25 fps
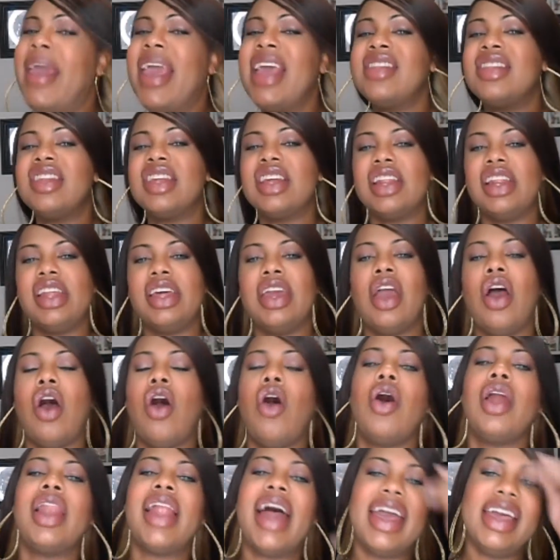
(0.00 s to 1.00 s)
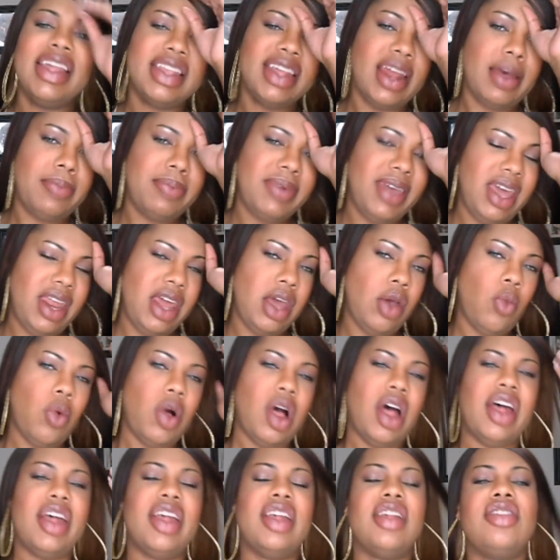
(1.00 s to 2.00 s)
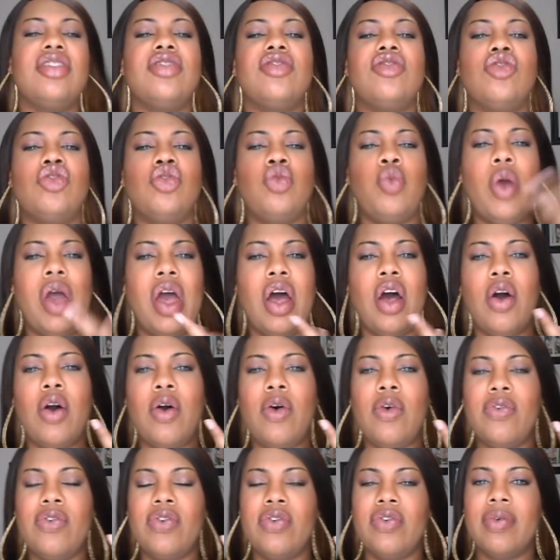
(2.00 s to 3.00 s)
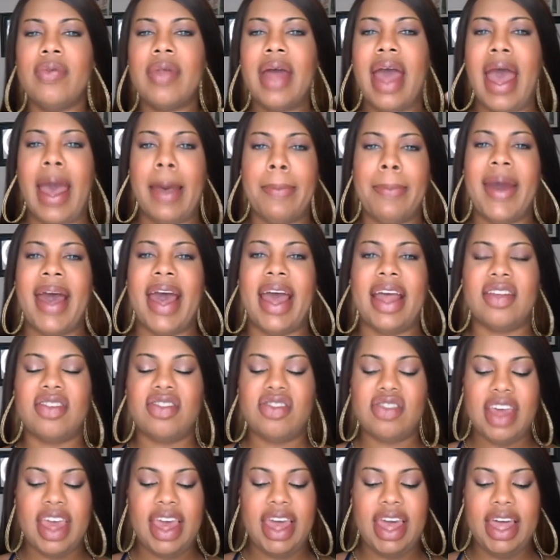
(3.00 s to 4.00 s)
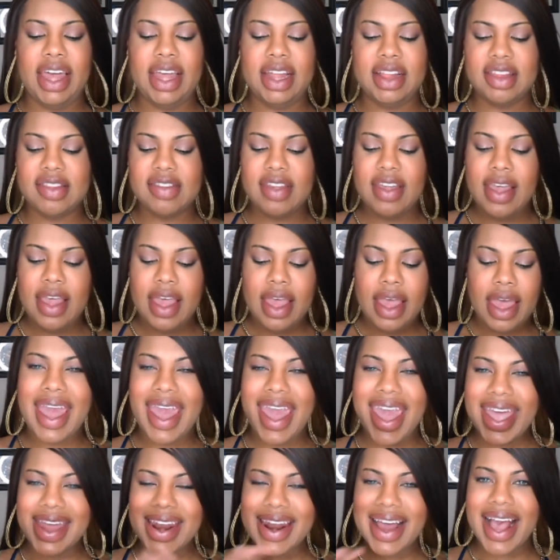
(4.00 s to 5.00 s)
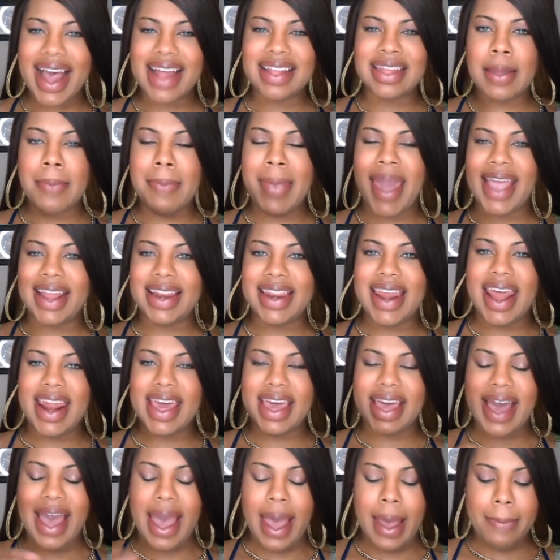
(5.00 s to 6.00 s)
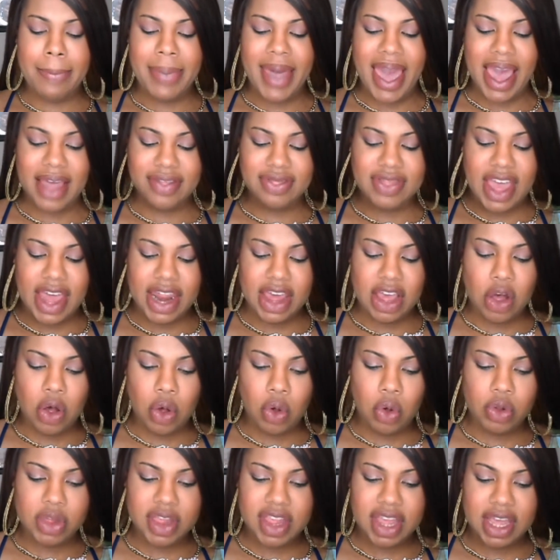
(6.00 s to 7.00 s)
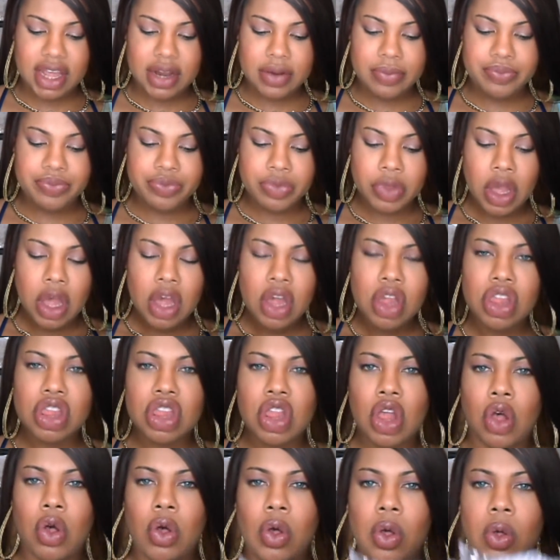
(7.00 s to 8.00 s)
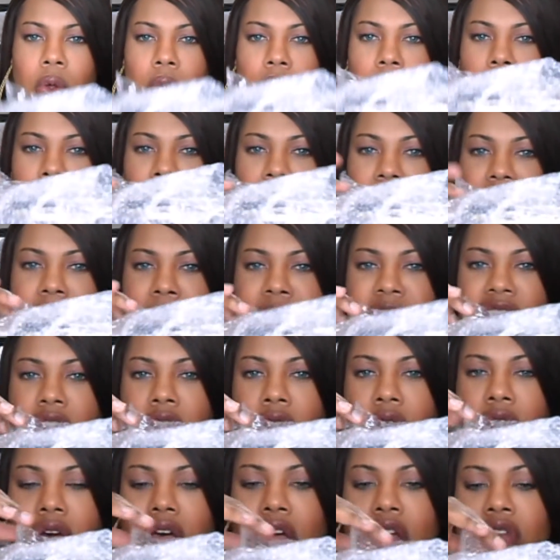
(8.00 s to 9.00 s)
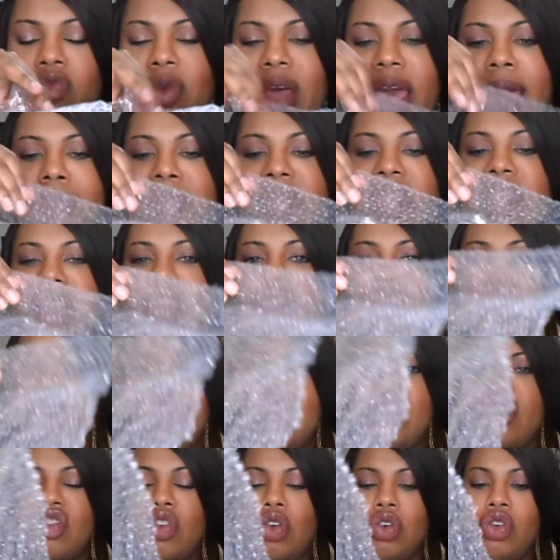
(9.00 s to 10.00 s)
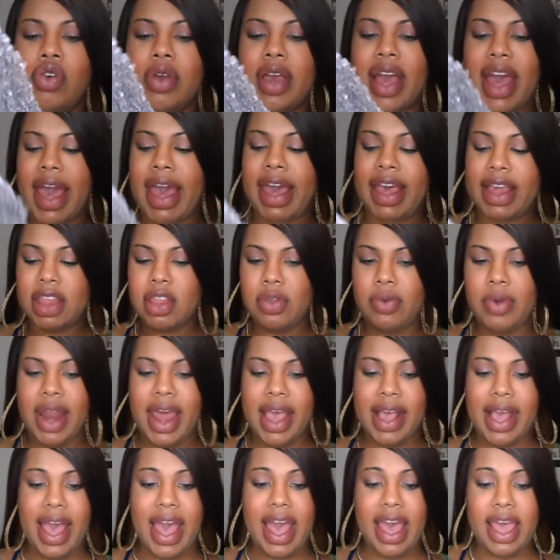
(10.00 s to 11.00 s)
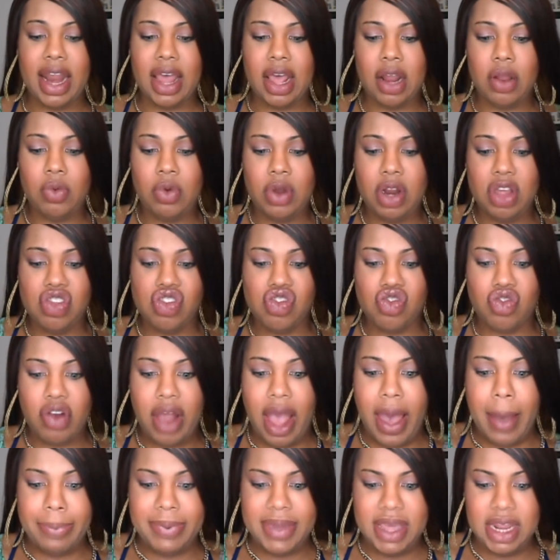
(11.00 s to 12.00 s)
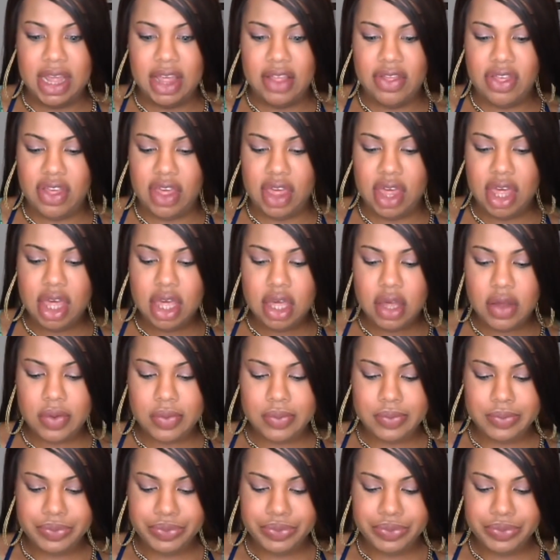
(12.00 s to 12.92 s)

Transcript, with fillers: And basically all I ended up getting was 12 Hot Pot shades and I got the magnetic compact that it goes in. So I'm just going to unwrap this and just show you guys what I got. I don't want to drop anything.